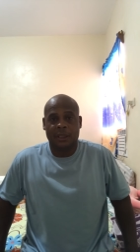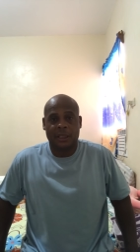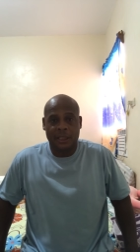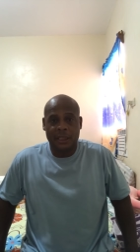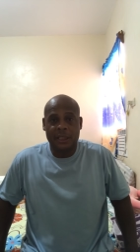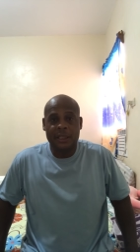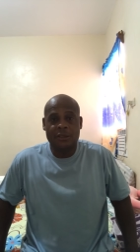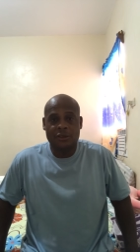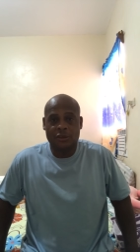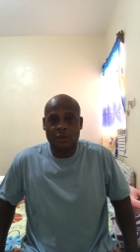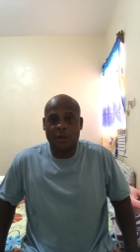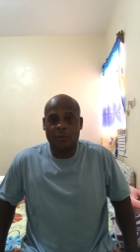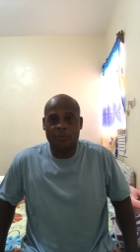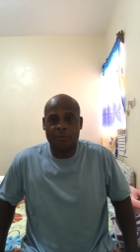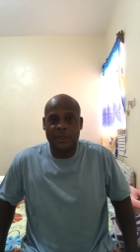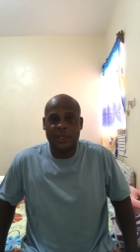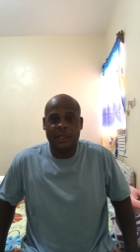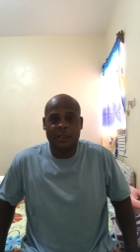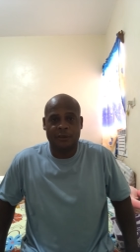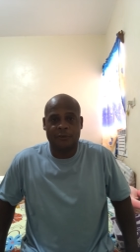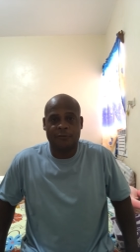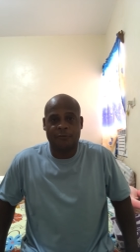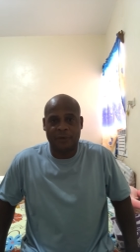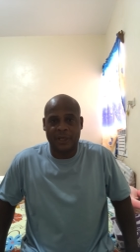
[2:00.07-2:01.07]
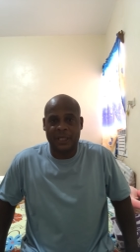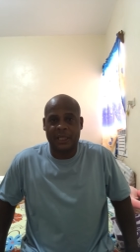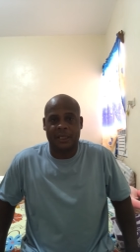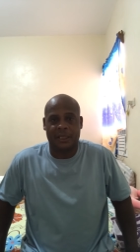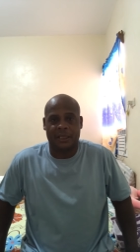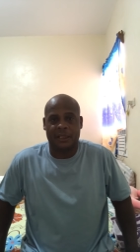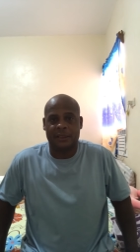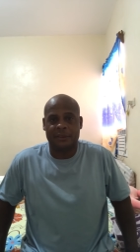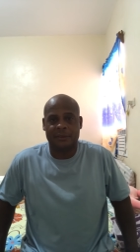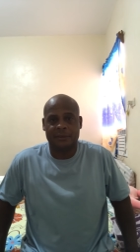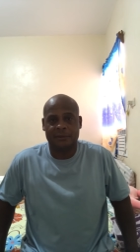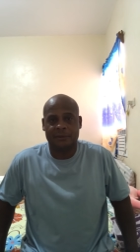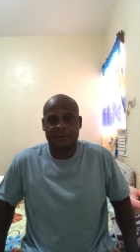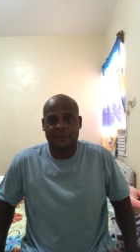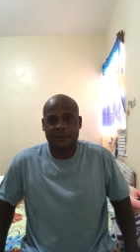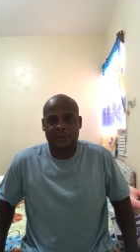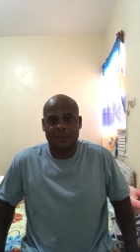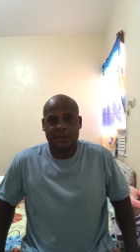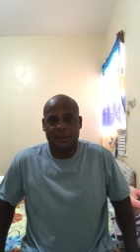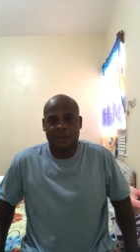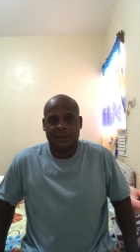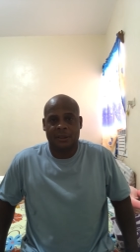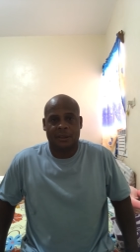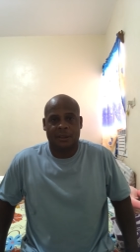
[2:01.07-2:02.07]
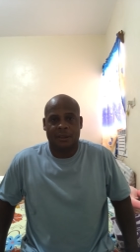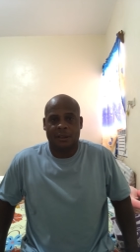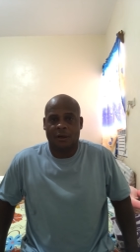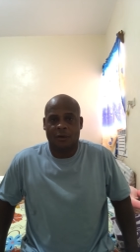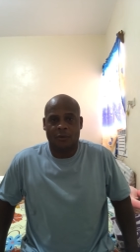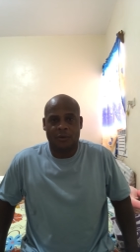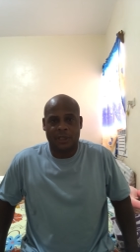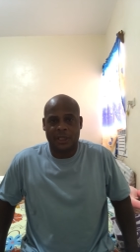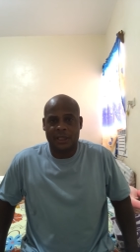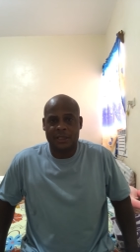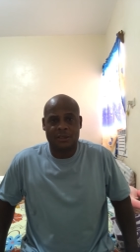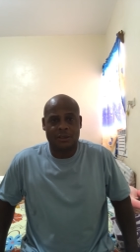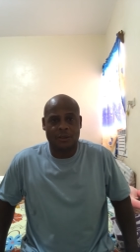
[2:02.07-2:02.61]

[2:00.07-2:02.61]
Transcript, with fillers: He's your biggest fan. Okay,